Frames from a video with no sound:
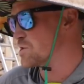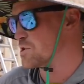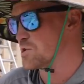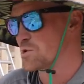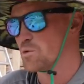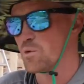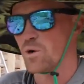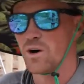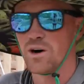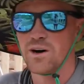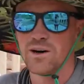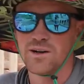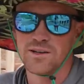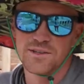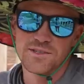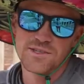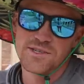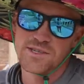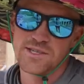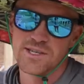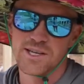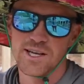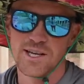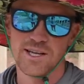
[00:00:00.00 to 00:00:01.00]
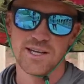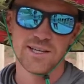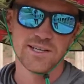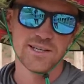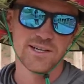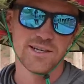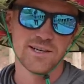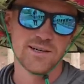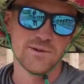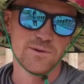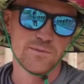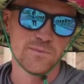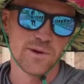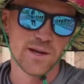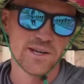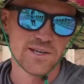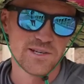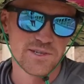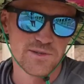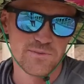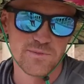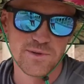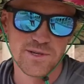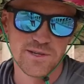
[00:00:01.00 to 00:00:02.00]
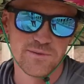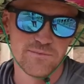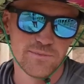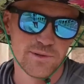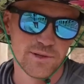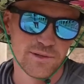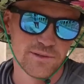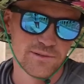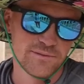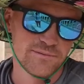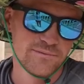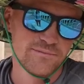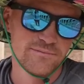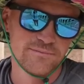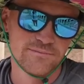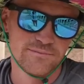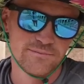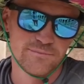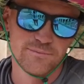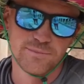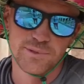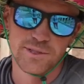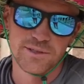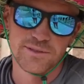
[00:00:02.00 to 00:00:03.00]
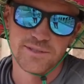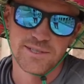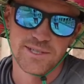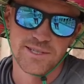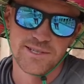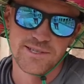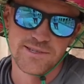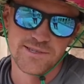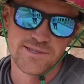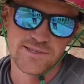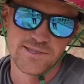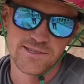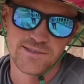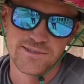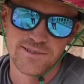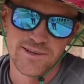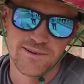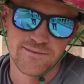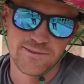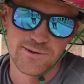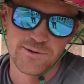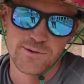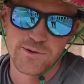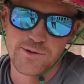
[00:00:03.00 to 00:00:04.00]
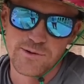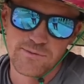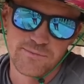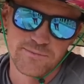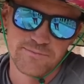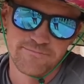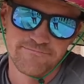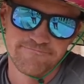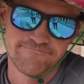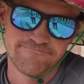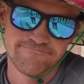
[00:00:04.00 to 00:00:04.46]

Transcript: two walls, uh, you know, we might just be building built-ins in every room.